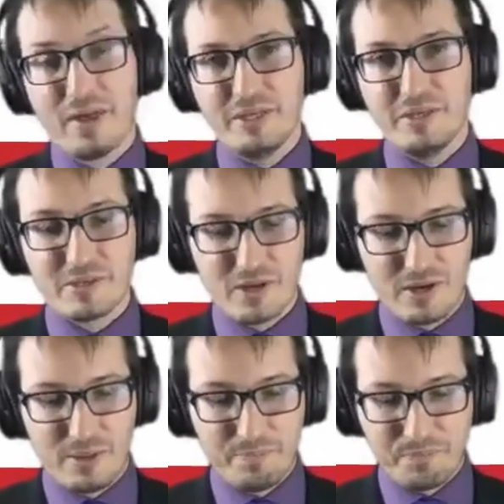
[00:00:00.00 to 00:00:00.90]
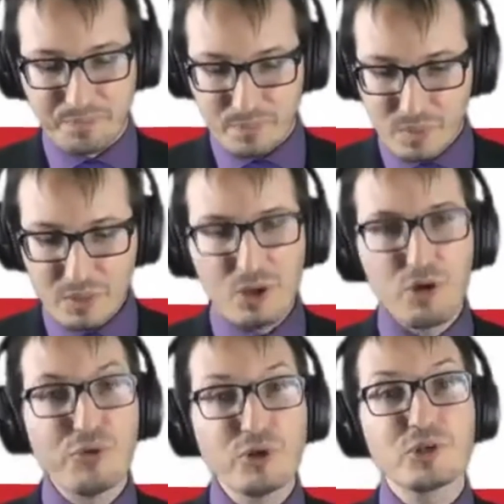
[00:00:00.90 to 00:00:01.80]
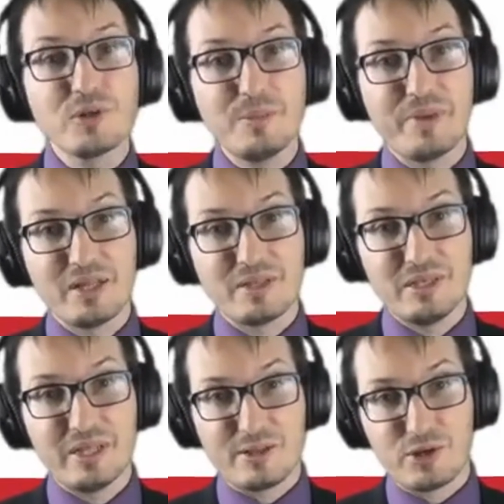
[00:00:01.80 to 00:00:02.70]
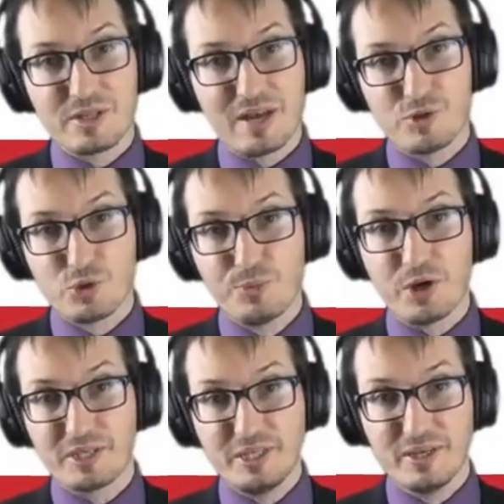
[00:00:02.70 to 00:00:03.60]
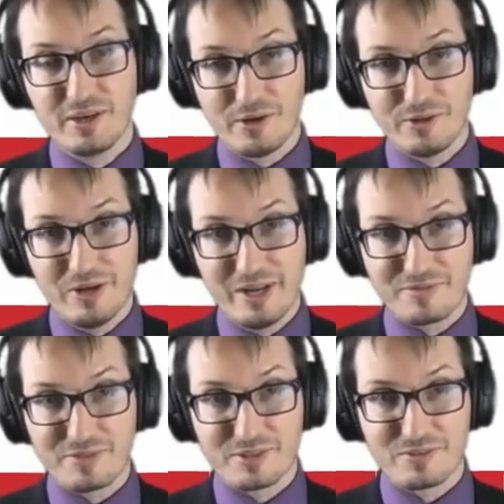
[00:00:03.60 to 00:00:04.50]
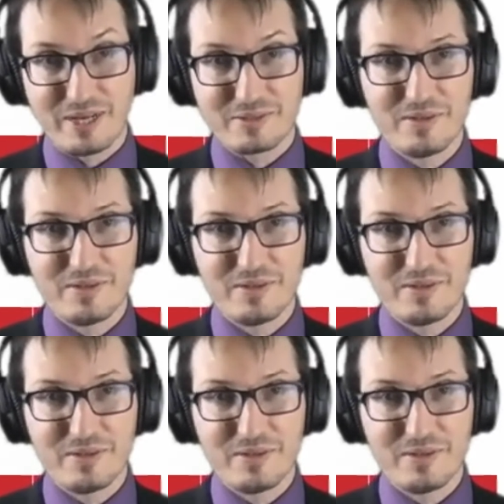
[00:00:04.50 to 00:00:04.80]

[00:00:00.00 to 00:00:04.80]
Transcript: is a functional dependency that doesn't have a super key on the left, right?